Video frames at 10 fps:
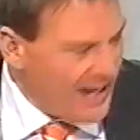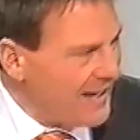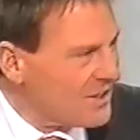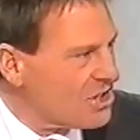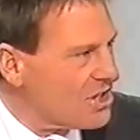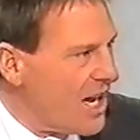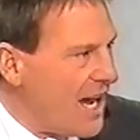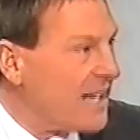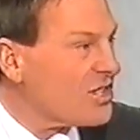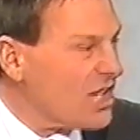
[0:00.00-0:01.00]

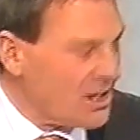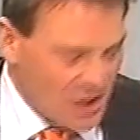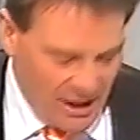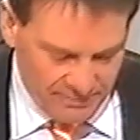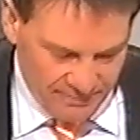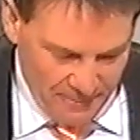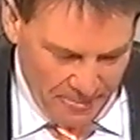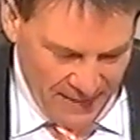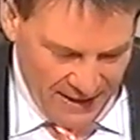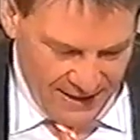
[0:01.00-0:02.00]
etc.
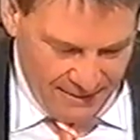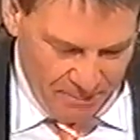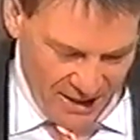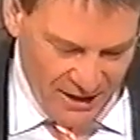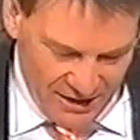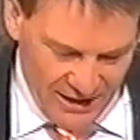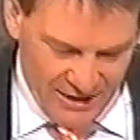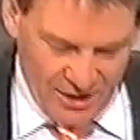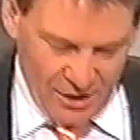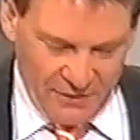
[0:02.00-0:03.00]
Being a
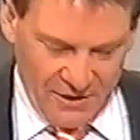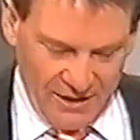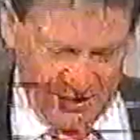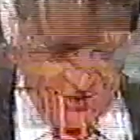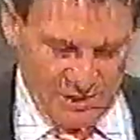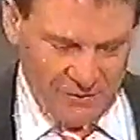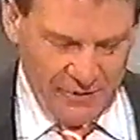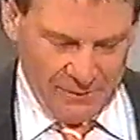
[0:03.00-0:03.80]
keen golfer like yourself,